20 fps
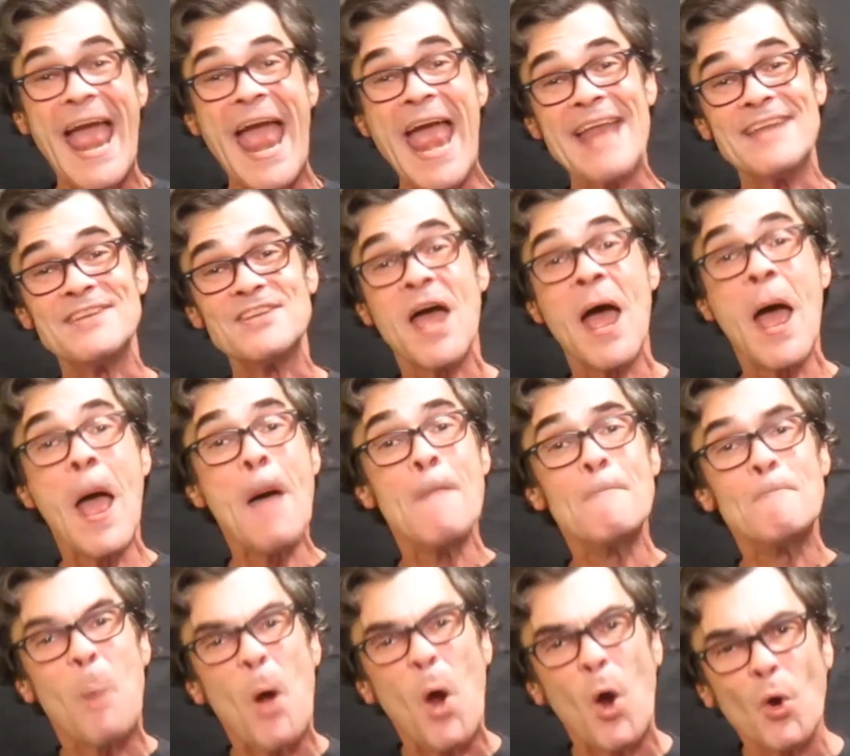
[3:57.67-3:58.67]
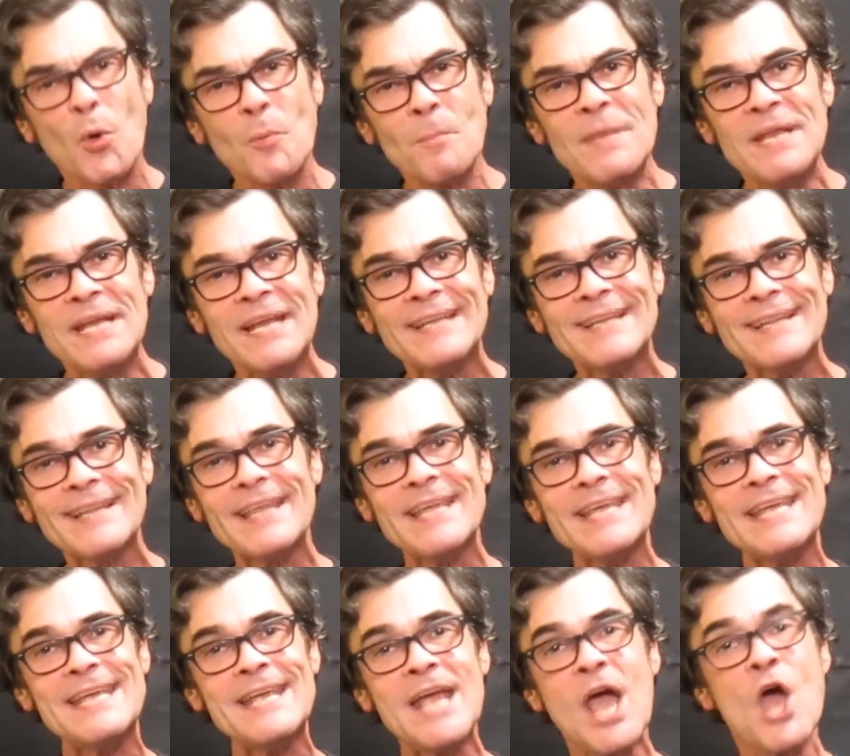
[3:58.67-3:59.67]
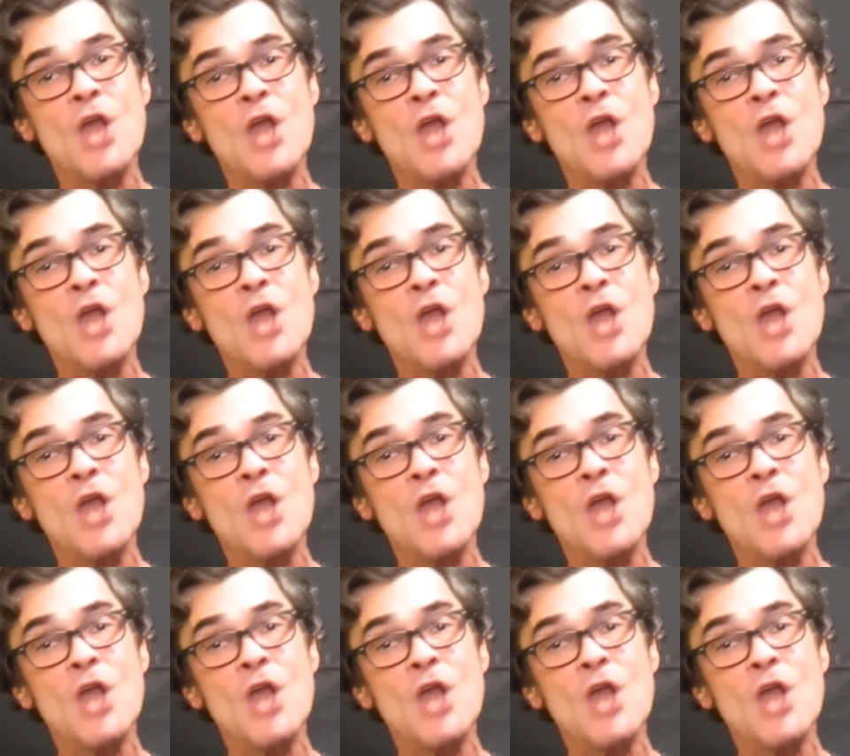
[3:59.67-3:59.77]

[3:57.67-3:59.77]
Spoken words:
and permanently